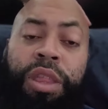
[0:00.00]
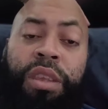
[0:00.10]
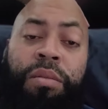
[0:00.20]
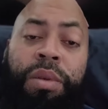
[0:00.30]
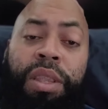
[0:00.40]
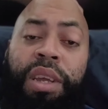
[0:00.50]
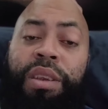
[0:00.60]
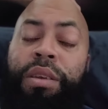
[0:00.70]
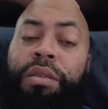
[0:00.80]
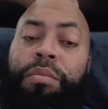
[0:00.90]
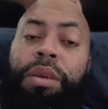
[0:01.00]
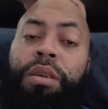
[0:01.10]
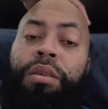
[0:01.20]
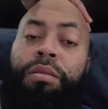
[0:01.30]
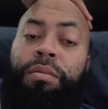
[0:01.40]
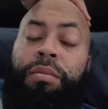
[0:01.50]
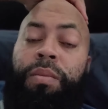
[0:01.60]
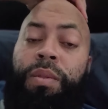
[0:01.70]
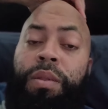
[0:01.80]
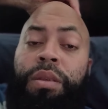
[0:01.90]
But that's just me.
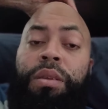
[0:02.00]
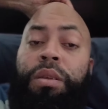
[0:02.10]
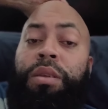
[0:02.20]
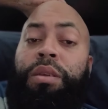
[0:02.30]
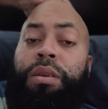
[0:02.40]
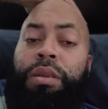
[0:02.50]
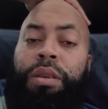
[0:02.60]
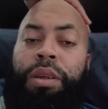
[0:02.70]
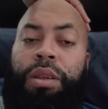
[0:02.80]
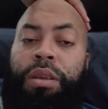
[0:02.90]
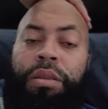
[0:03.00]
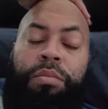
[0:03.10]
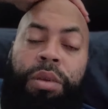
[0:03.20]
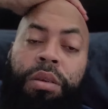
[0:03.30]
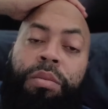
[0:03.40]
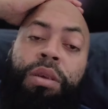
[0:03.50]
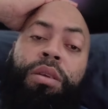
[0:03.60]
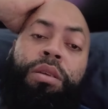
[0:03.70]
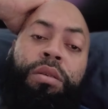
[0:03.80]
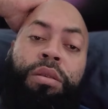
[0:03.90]
That's just me,
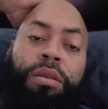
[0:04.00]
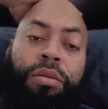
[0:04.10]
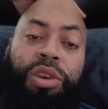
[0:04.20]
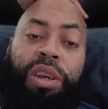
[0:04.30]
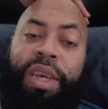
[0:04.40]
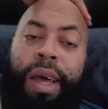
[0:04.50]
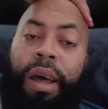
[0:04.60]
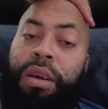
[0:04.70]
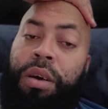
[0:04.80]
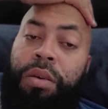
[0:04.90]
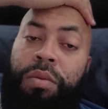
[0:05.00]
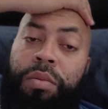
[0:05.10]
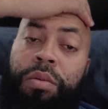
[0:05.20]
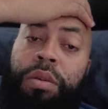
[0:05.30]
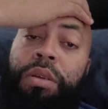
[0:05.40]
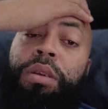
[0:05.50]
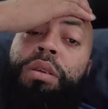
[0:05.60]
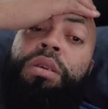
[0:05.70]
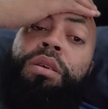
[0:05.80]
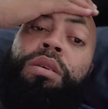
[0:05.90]
man. You know, Chicago
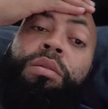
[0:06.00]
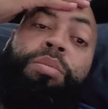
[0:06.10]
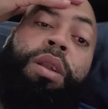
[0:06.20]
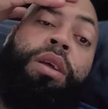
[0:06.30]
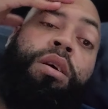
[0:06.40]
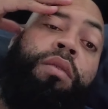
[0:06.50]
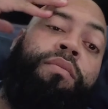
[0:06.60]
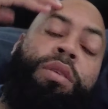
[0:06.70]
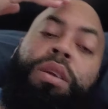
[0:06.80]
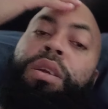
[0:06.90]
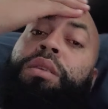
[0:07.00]
playoff team the